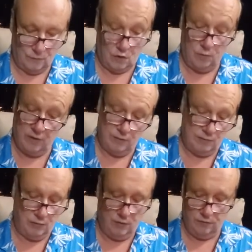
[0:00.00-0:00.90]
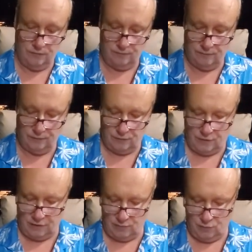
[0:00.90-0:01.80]
or maybe both if you're a
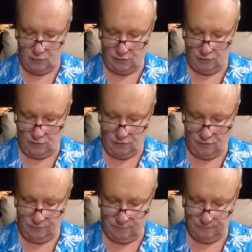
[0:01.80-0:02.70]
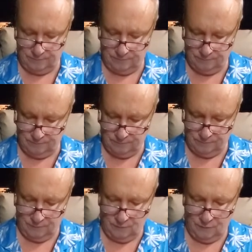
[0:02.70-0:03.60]
lucky boy or girl,
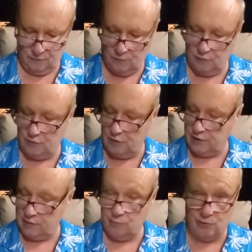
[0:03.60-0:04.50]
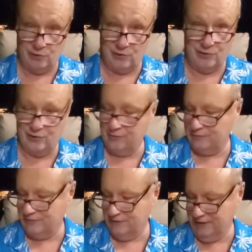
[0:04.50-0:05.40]
but the lucky boy or girl.
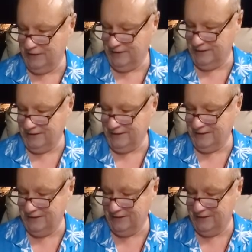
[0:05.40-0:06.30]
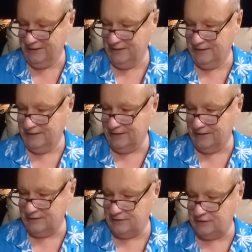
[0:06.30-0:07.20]
And
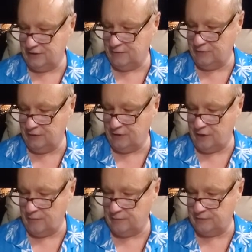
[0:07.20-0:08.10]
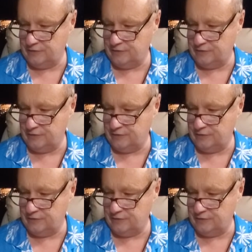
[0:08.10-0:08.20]
Seven of Cups,